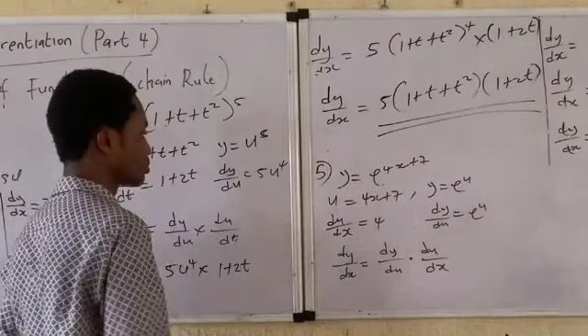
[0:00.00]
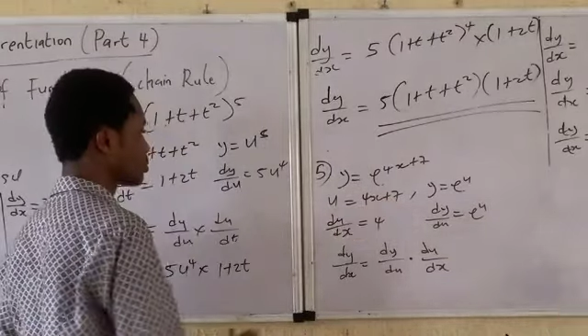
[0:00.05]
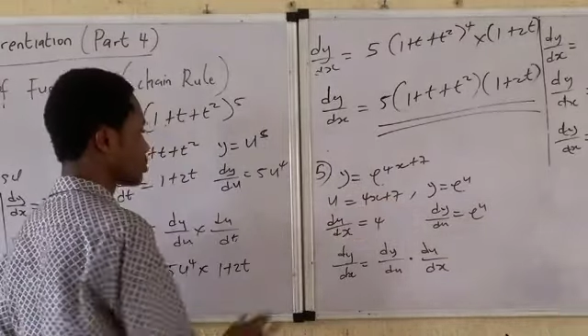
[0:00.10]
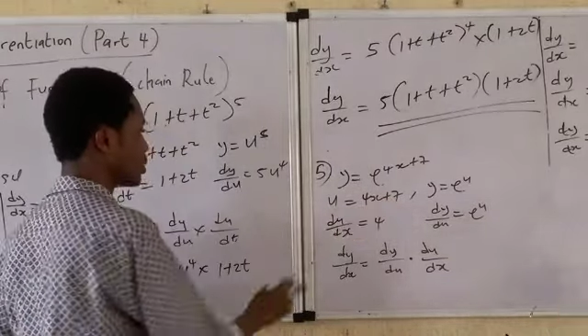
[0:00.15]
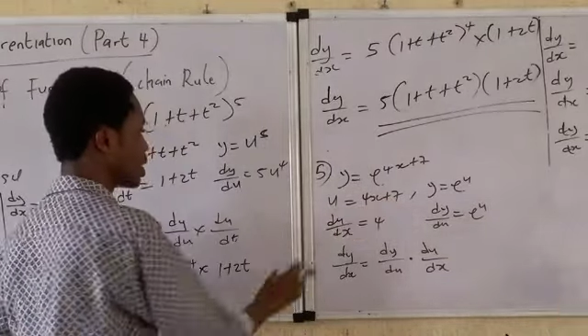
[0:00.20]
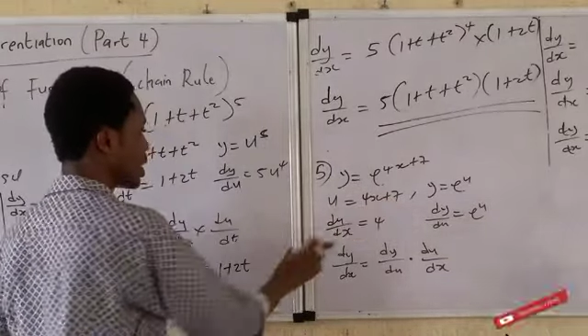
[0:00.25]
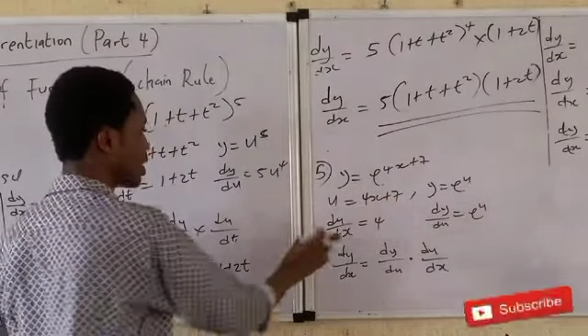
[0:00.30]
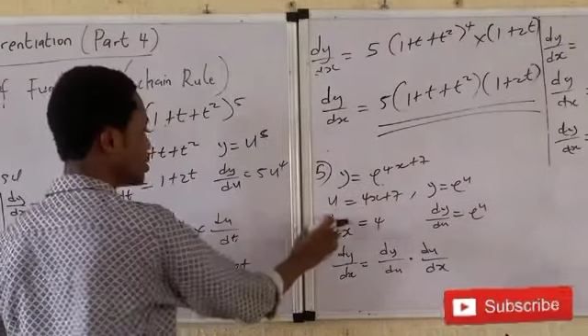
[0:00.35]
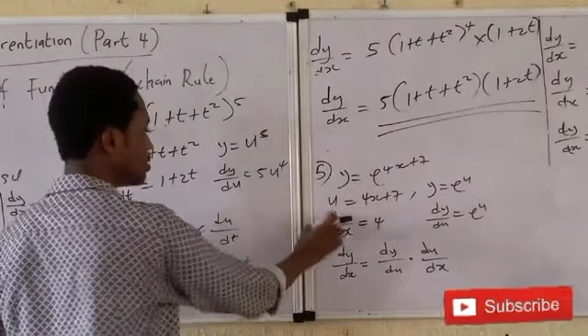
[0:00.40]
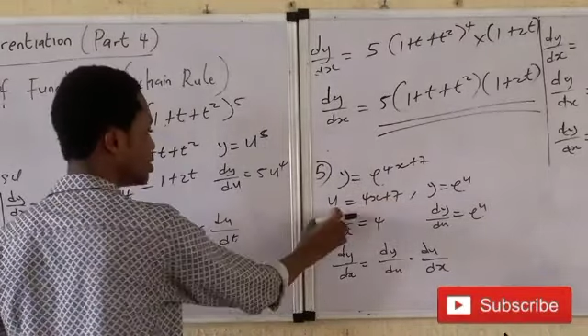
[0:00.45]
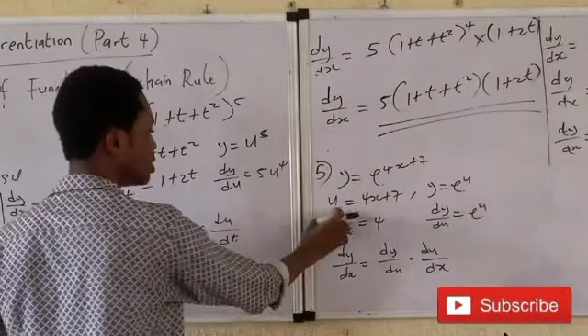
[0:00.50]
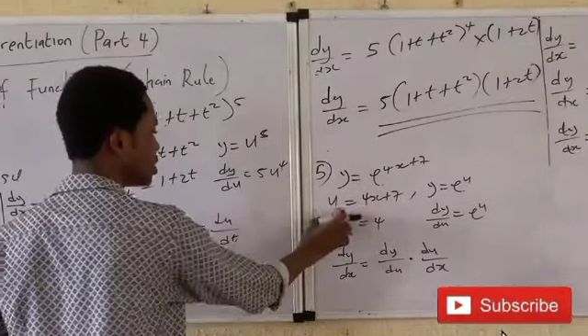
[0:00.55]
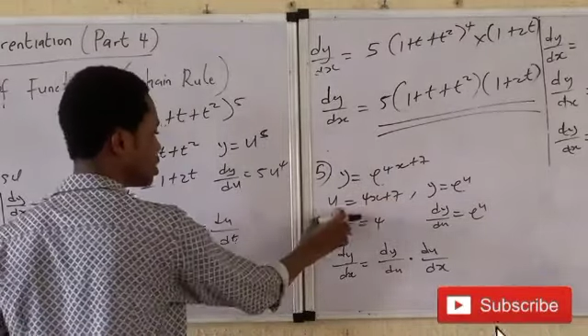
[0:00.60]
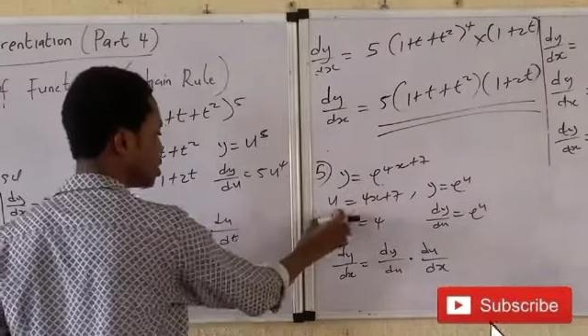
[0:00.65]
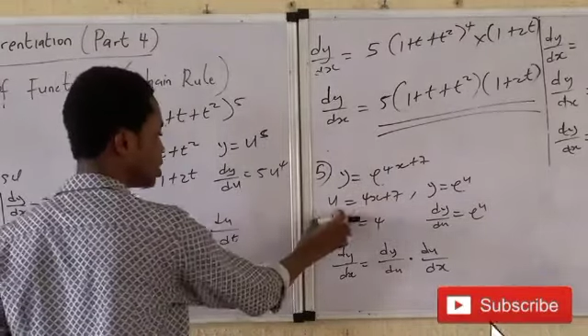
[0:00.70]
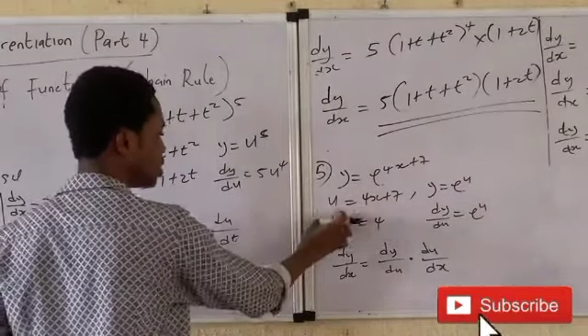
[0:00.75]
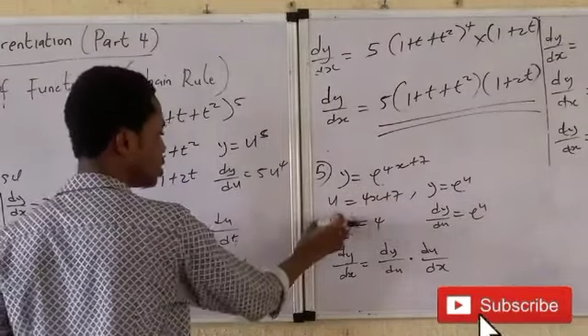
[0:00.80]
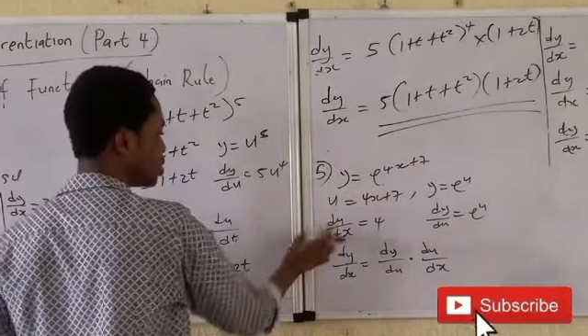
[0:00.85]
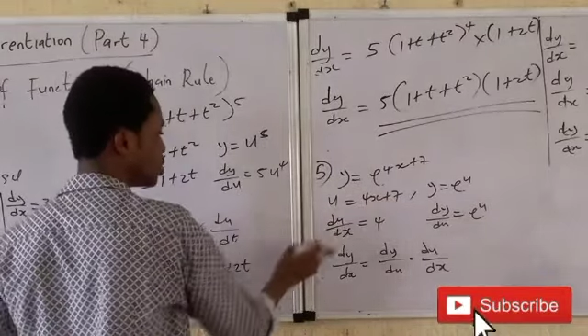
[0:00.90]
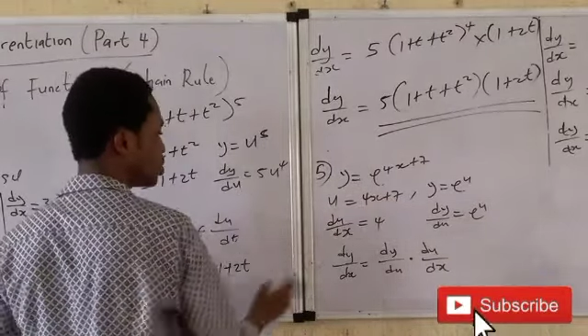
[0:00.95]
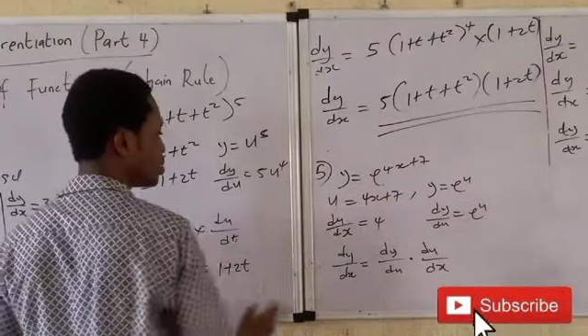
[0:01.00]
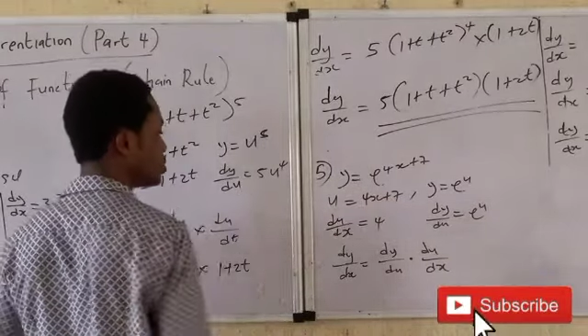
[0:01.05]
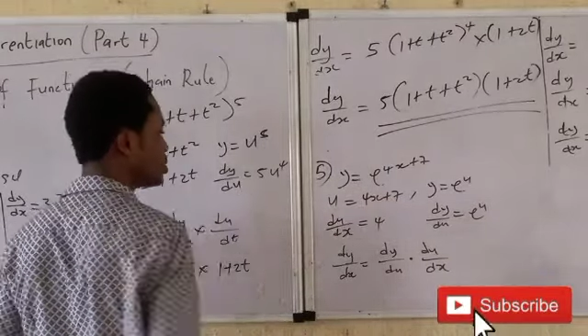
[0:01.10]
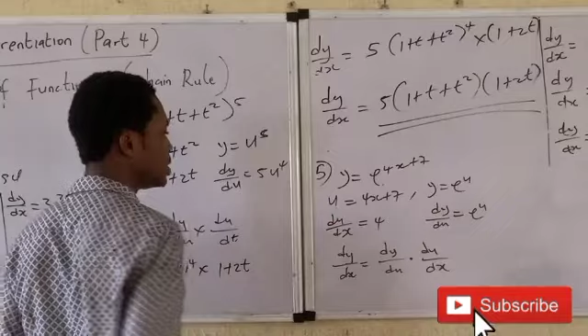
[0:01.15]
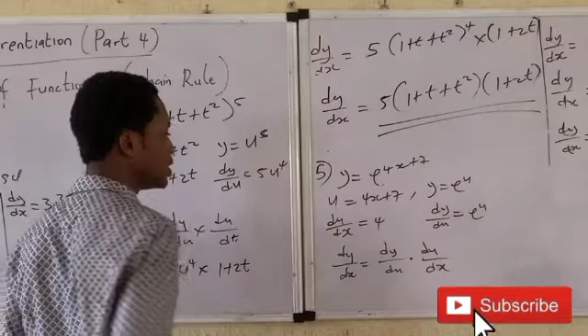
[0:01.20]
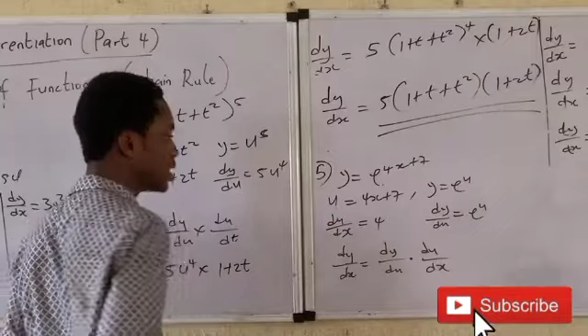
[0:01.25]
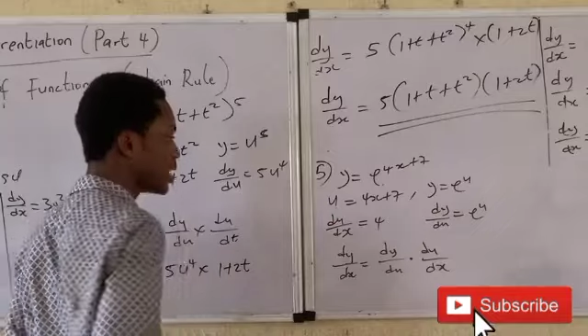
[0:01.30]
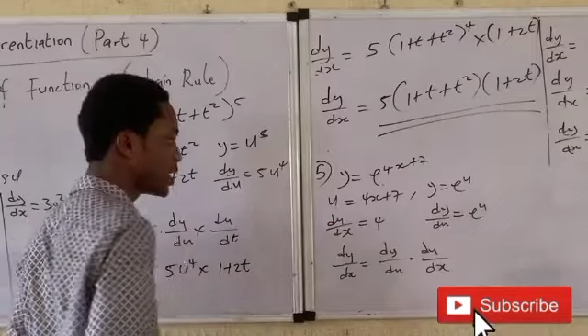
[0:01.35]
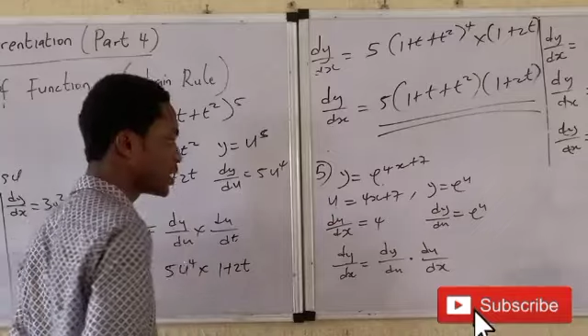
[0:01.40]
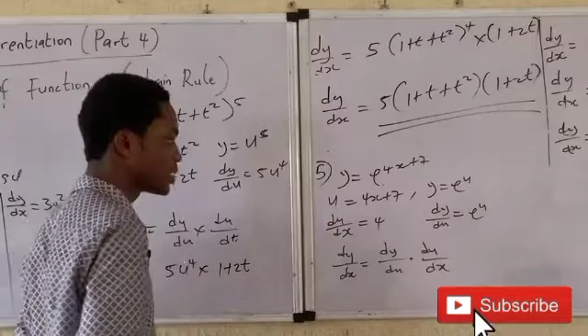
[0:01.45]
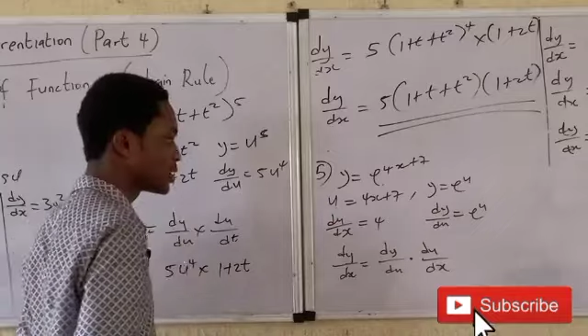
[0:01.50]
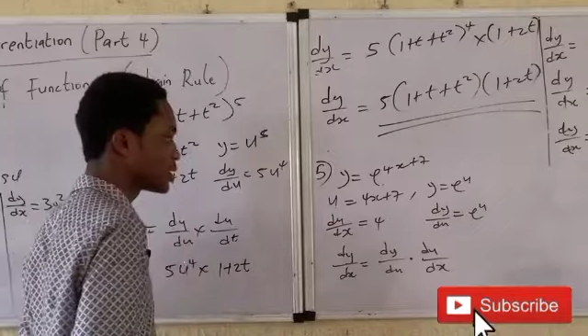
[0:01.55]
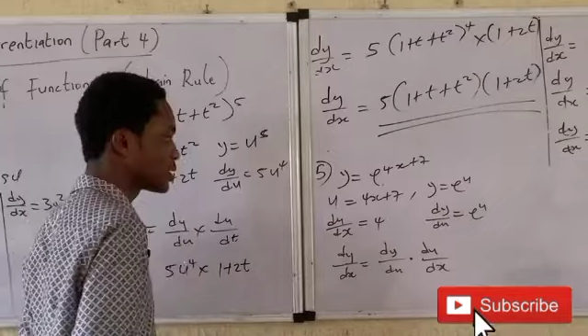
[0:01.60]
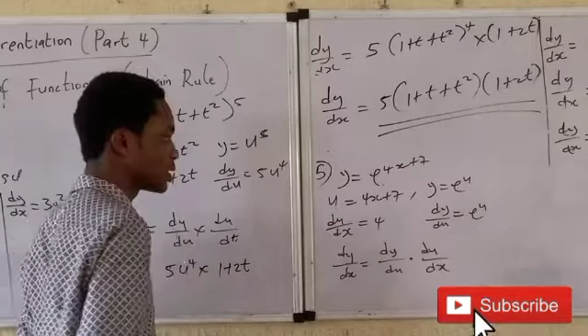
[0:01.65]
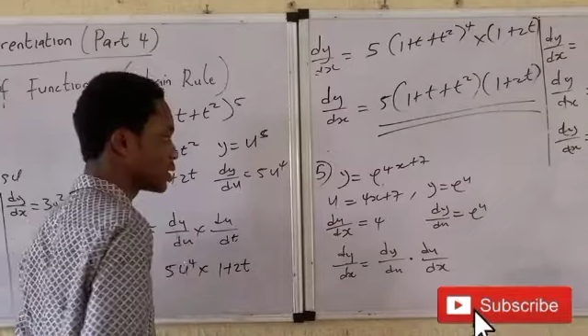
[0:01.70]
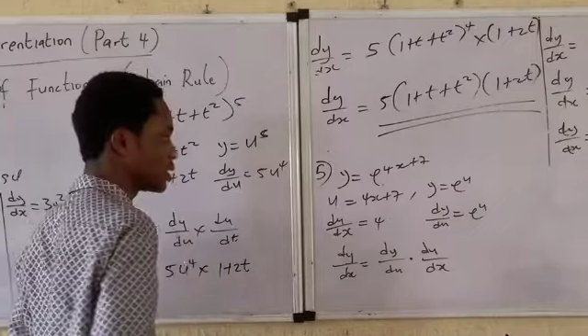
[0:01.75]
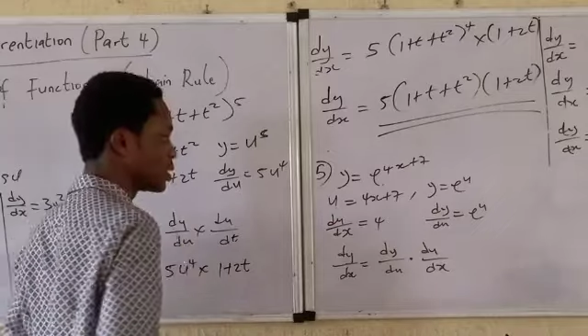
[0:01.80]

Now du ds